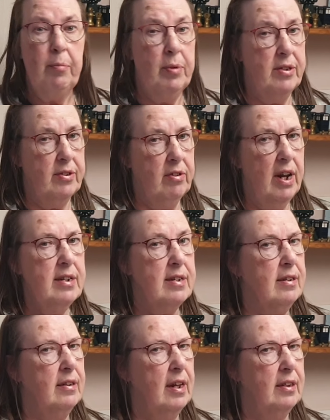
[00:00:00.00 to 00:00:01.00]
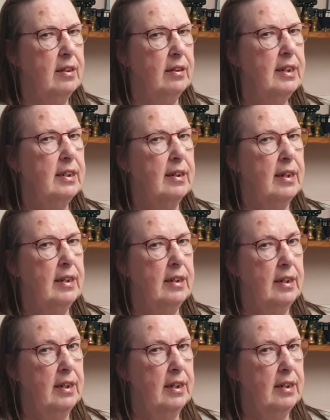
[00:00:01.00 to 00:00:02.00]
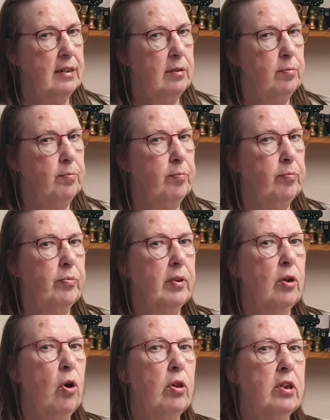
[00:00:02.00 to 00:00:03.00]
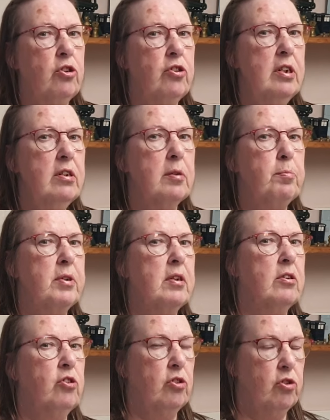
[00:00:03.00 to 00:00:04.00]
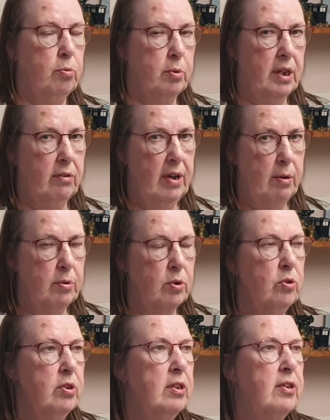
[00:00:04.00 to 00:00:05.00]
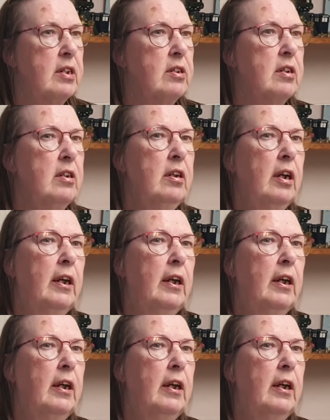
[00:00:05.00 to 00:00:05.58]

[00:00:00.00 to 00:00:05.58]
His grandson had the lead in a college theatre production, so we're like, right, we're going to the theatre,